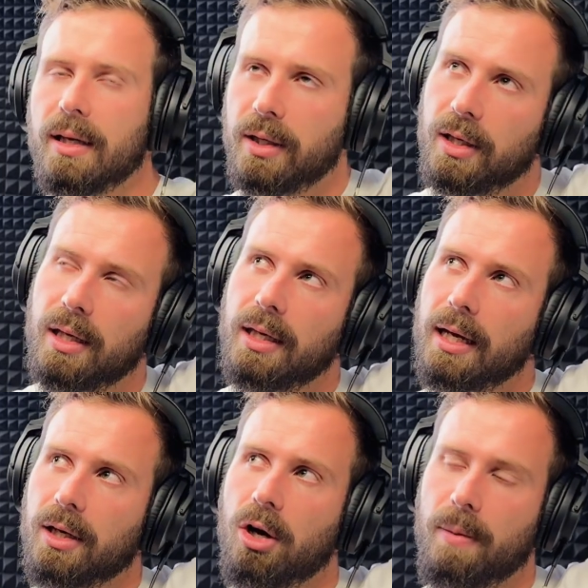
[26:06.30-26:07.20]
like you can
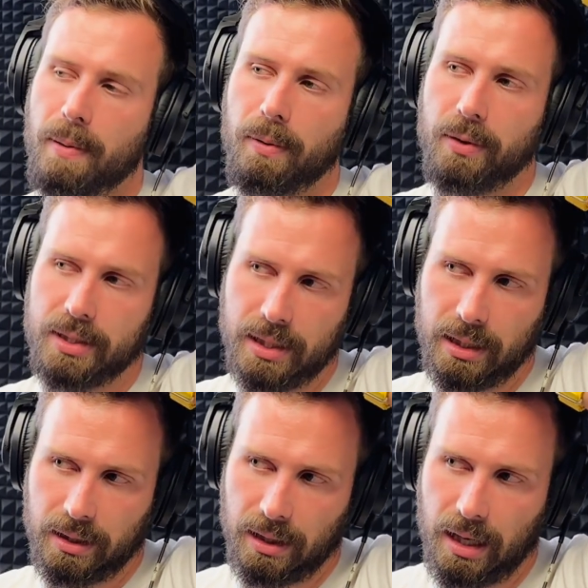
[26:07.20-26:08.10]
get copper
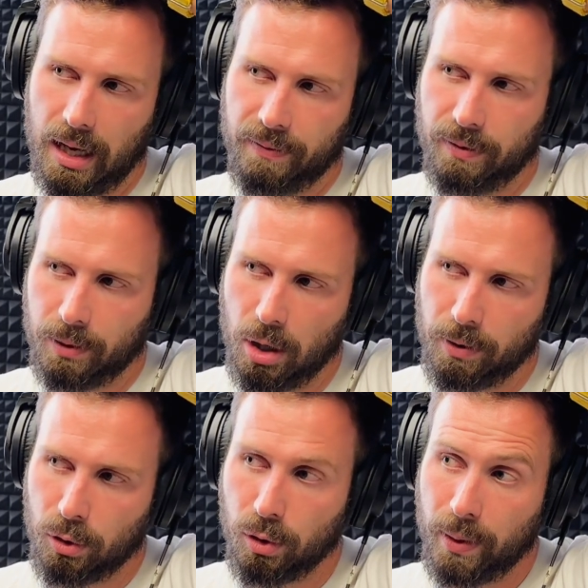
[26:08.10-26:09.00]
poisoning from
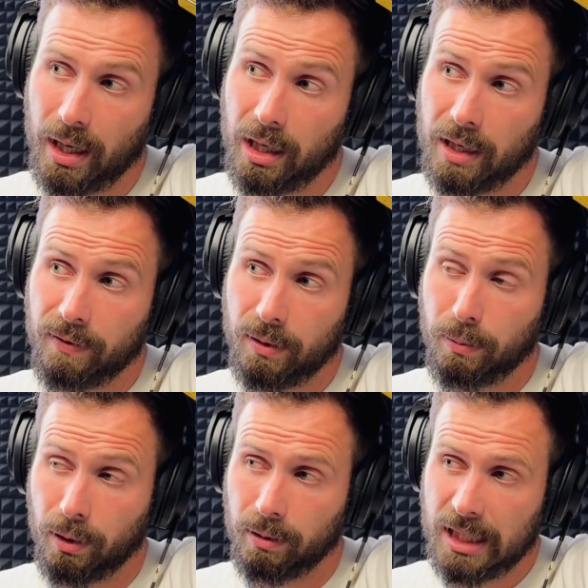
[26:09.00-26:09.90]
copper cookware if you
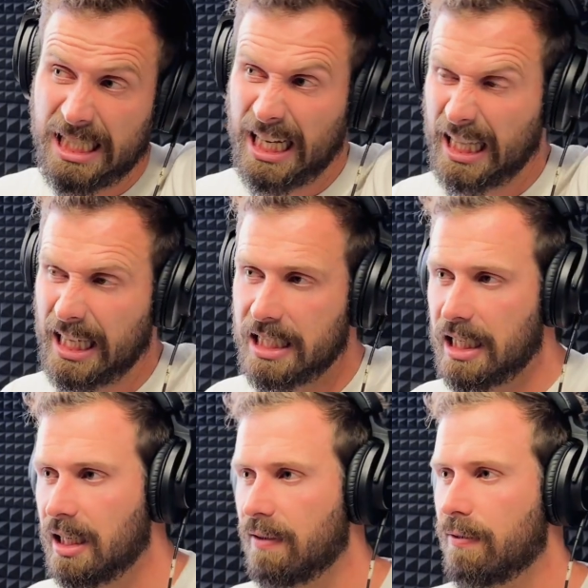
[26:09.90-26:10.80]
put acidic things
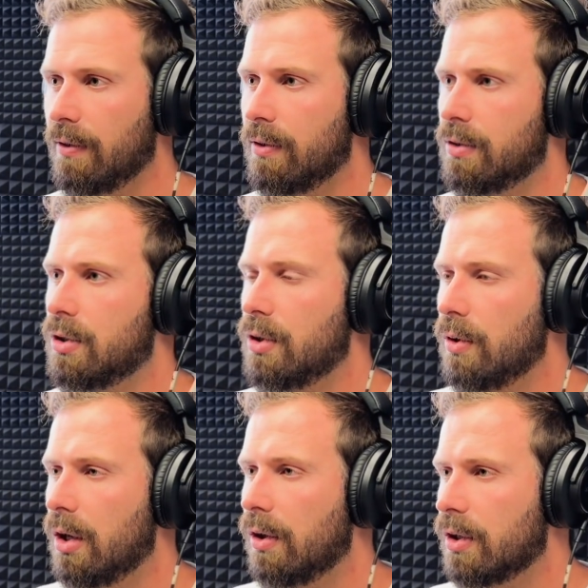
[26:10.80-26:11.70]
in it for
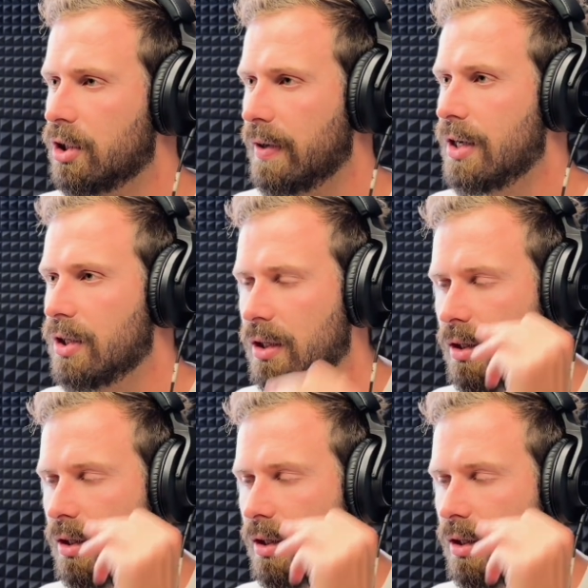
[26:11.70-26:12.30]
too long a duration.